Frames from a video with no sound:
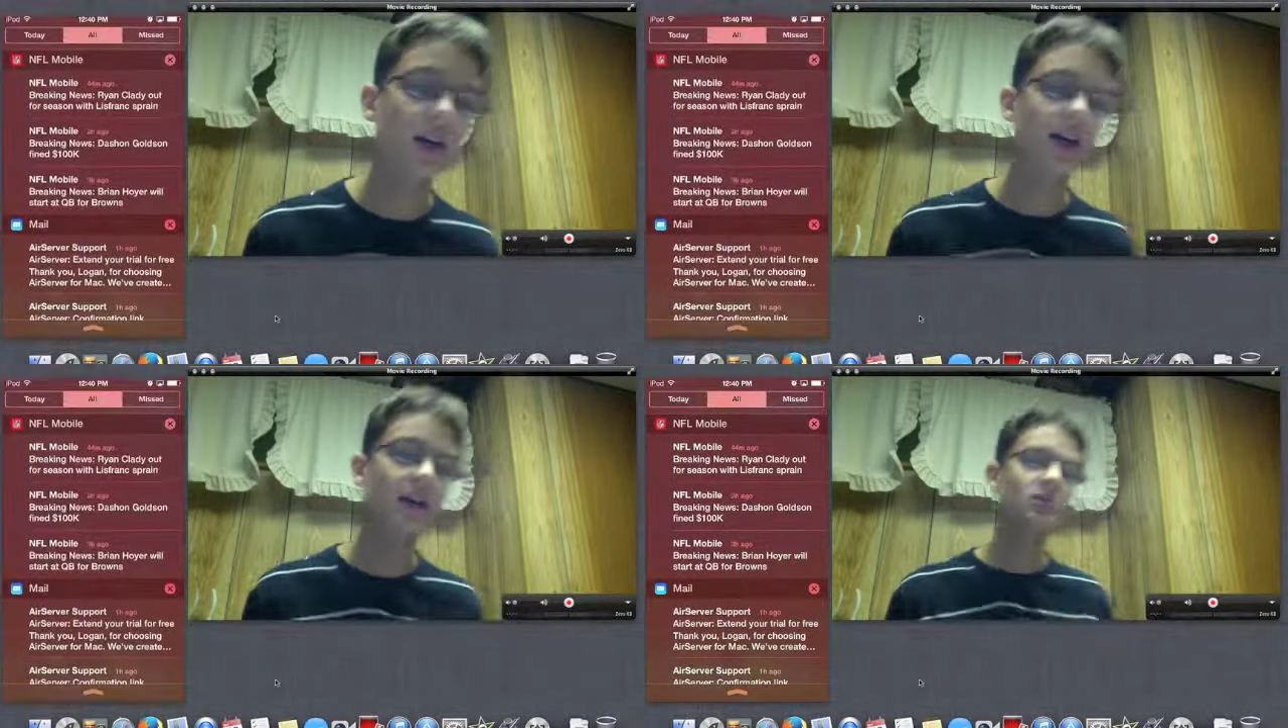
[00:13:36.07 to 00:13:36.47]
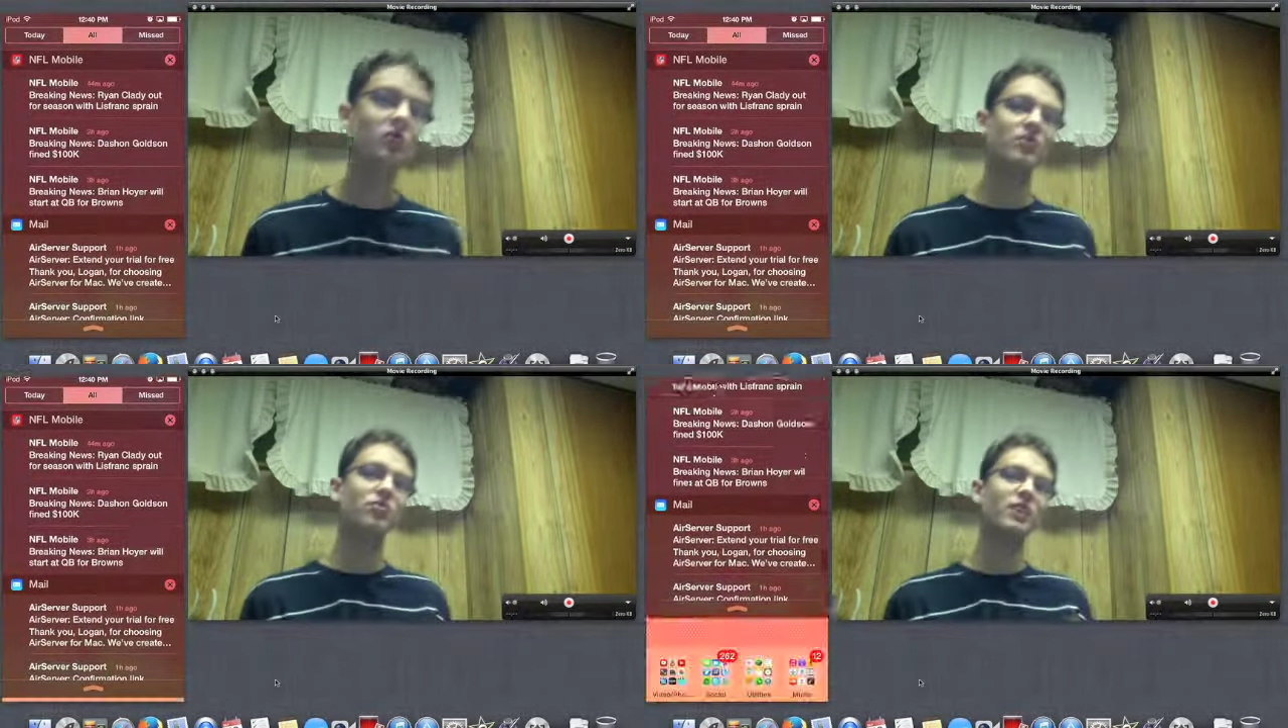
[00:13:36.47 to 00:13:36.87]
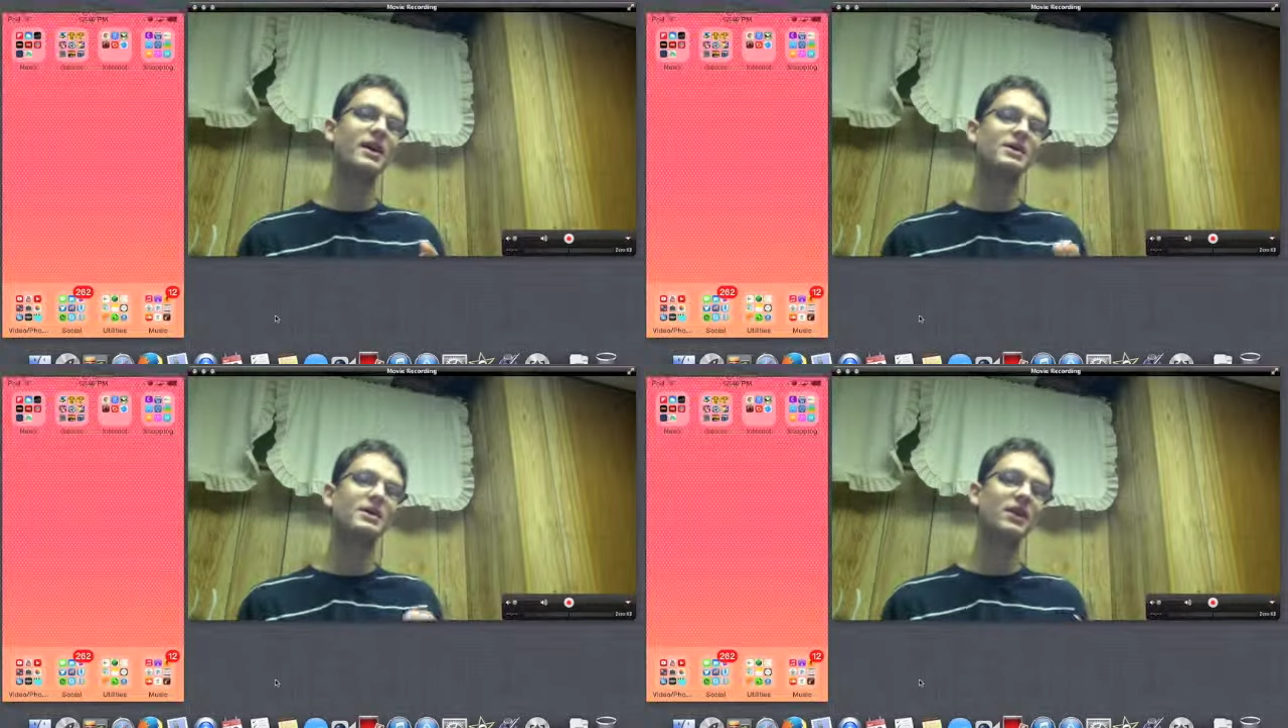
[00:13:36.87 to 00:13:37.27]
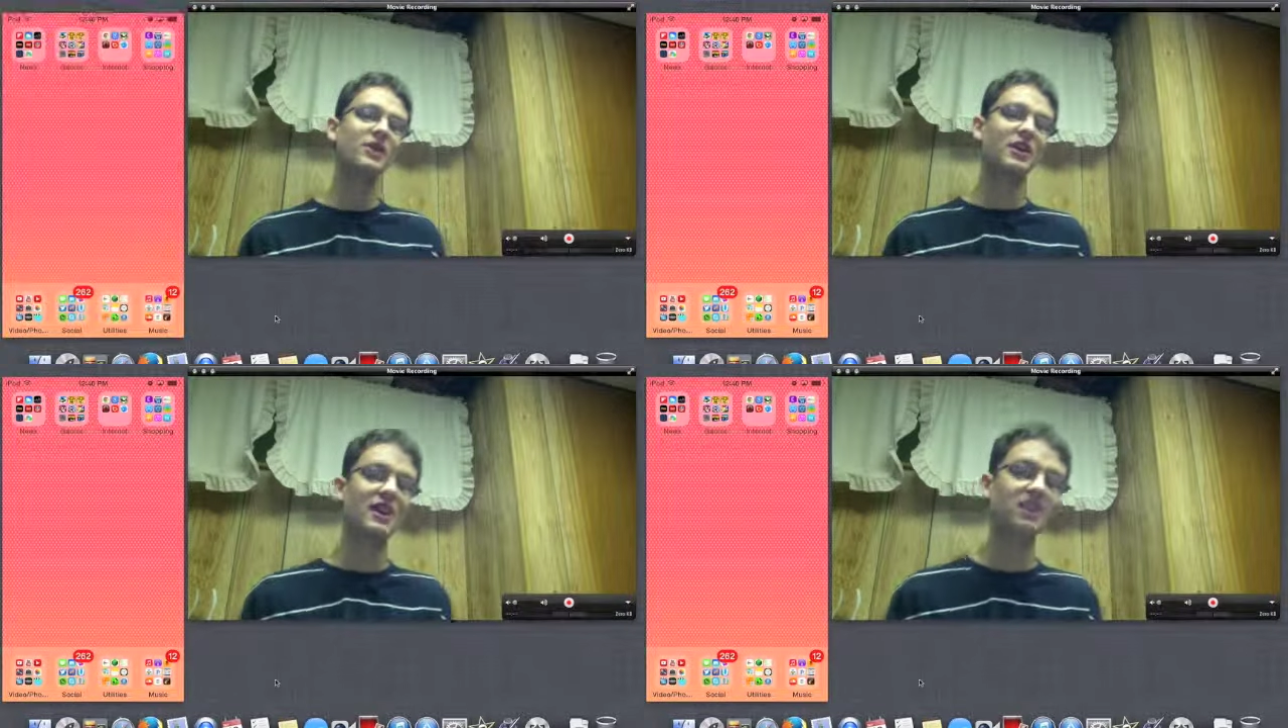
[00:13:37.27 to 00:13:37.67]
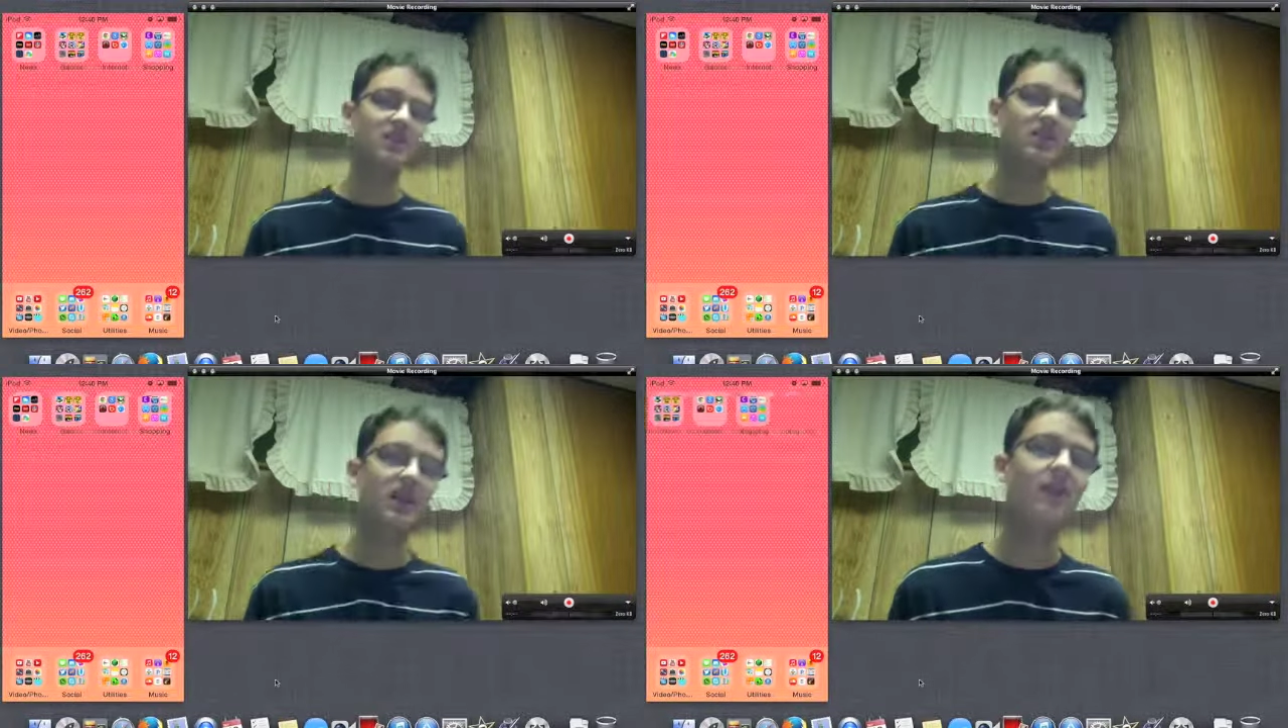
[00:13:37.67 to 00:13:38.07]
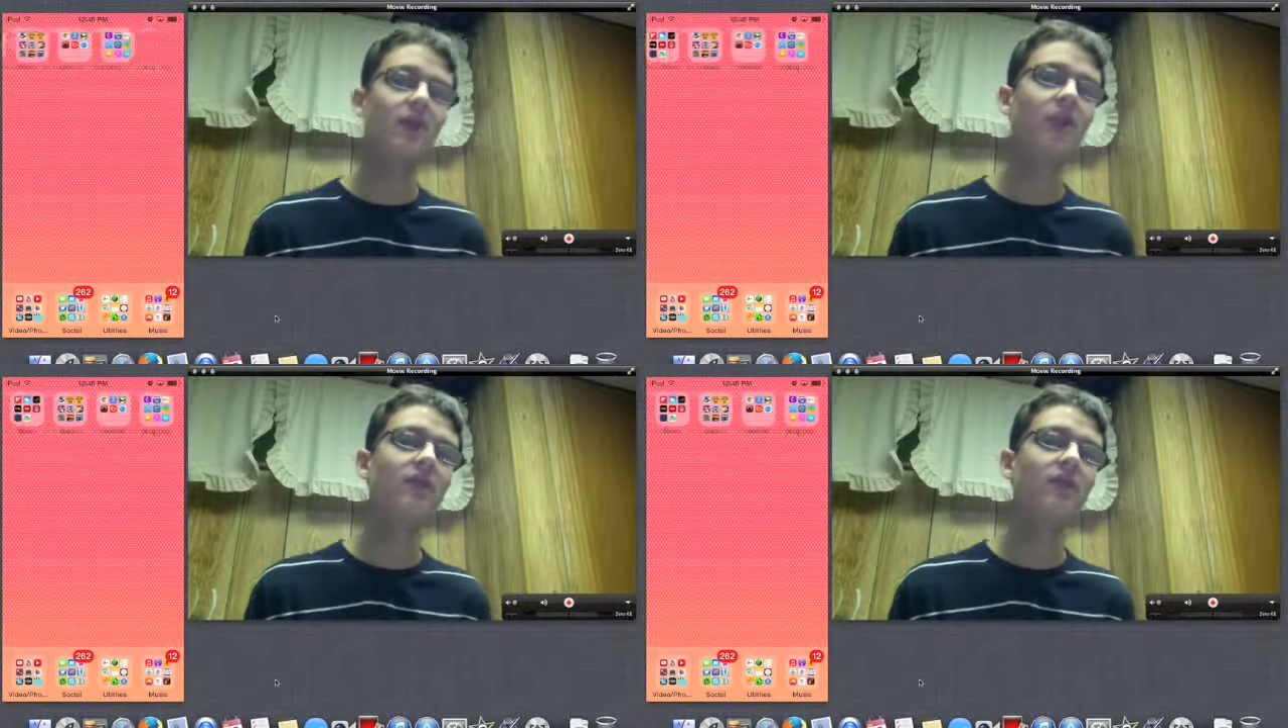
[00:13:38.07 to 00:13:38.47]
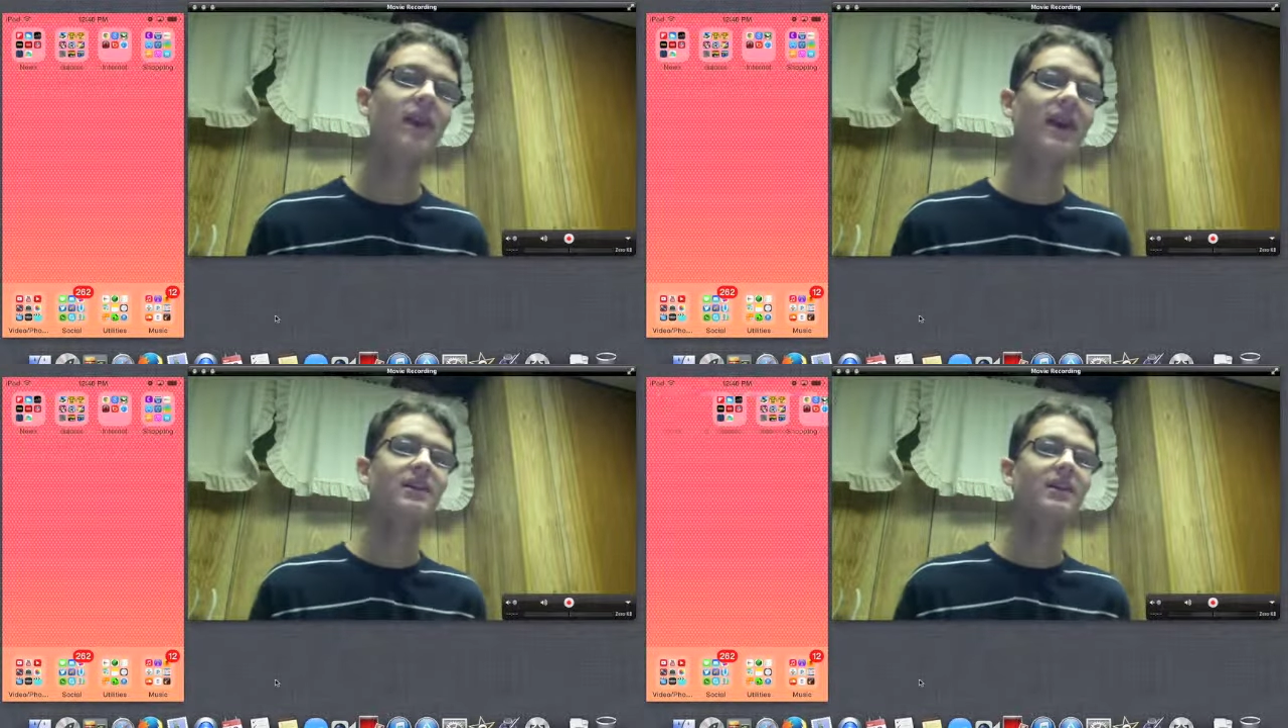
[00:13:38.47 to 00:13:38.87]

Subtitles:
sort of red notification center and all of that.